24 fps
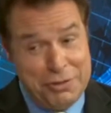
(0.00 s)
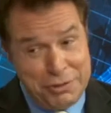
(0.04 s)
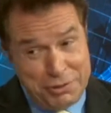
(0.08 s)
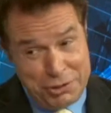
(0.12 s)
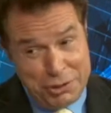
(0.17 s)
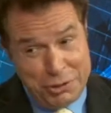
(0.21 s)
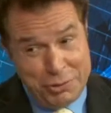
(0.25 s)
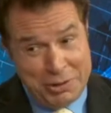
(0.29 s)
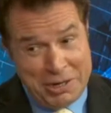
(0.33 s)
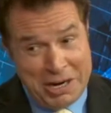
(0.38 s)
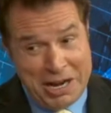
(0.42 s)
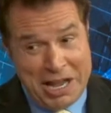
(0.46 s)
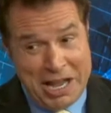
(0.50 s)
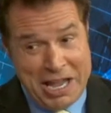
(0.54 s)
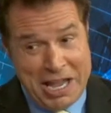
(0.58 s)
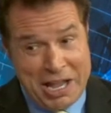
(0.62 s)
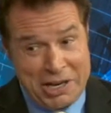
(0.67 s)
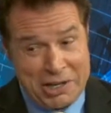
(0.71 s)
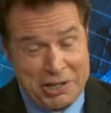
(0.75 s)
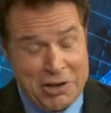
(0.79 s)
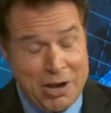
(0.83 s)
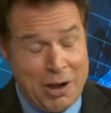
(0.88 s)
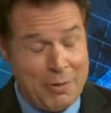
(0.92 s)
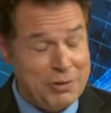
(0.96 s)
You and I had
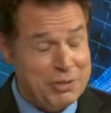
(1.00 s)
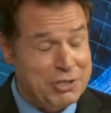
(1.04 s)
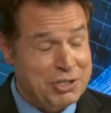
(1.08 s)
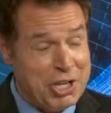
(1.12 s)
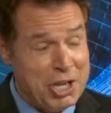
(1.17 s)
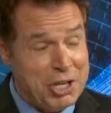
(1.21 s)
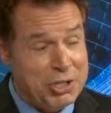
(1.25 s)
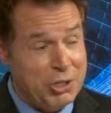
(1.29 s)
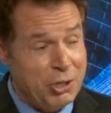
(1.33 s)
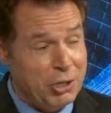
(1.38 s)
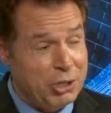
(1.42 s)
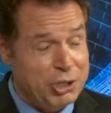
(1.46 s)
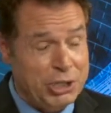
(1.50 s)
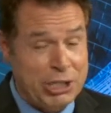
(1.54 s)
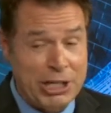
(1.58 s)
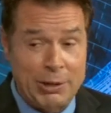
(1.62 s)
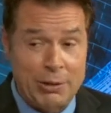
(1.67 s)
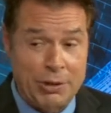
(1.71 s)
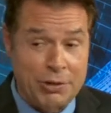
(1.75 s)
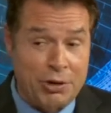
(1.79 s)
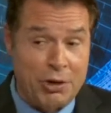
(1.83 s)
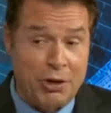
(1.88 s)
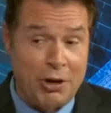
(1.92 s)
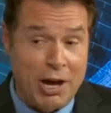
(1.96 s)
a conversation I'll share
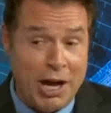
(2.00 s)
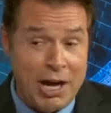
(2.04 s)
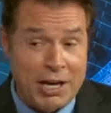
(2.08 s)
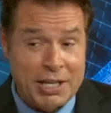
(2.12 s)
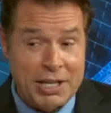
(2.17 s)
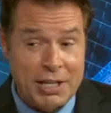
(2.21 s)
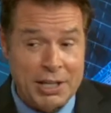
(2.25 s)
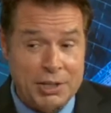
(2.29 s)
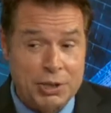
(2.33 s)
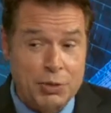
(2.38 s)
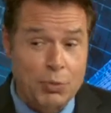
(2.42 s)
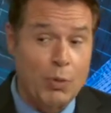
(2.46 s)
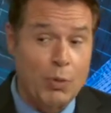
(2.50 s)
with our audience.